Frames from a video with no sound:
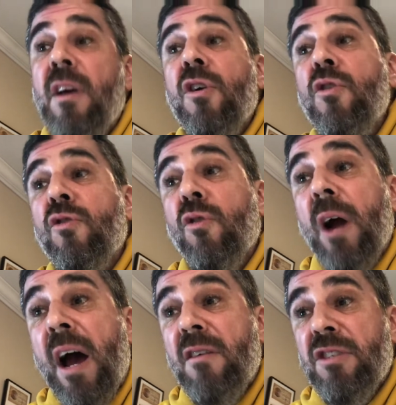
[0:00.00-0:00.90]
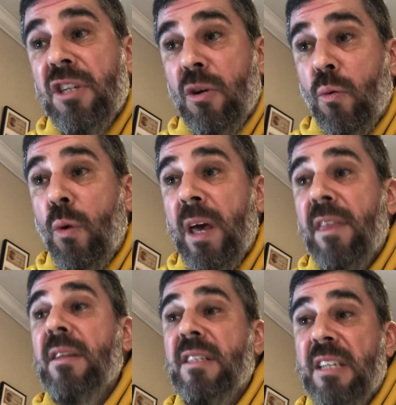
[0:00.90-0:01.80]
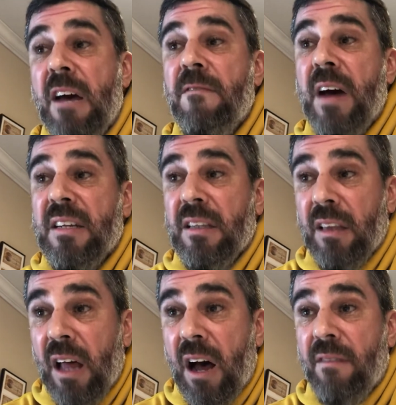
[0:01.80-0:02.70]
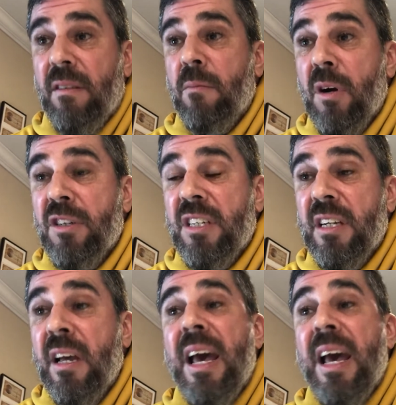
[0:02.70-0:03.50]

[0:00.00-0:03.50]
who crowns you with steadfast love and mercy,